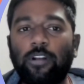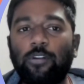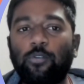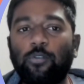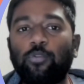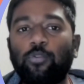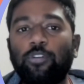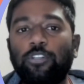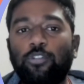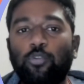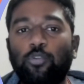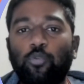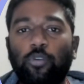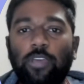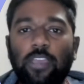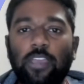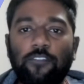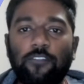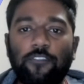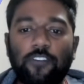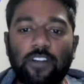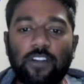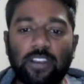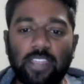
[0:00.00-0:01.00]
who is
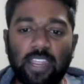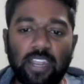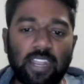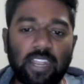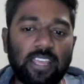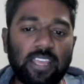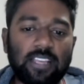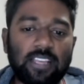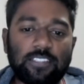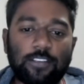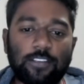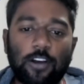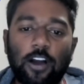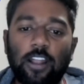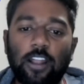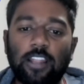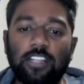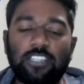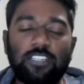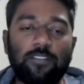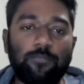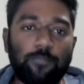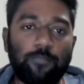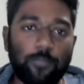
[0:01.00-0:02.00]
looking for getting a
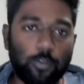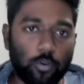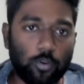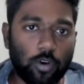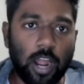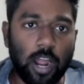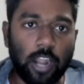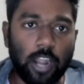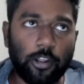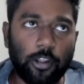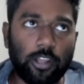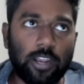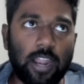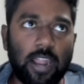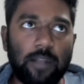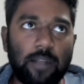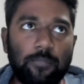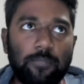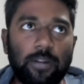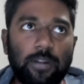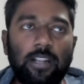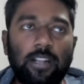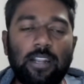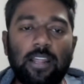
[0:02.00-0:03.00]
scholarship, you got your
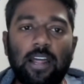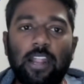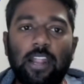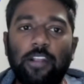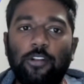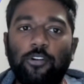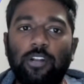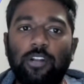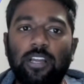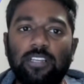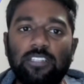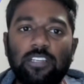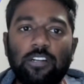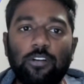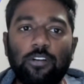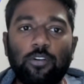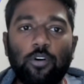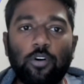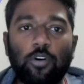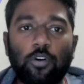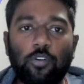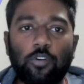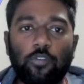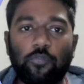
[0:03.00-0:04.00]
admit and you doesn't
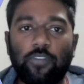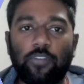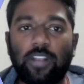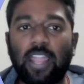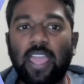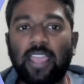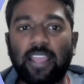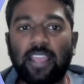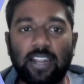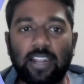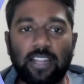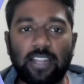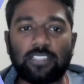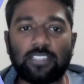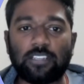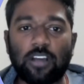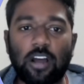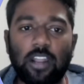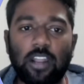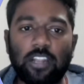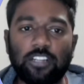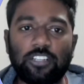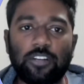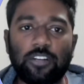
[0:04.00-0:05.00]
know will I get a
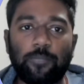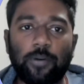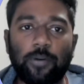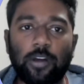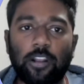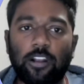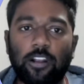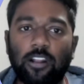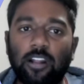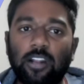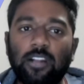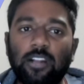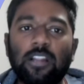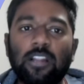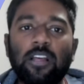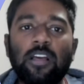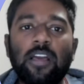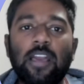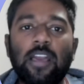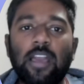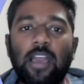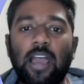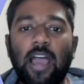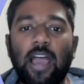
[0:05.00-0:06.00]
scholarship or not,
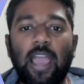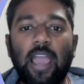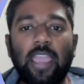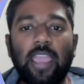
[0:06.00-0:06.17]
I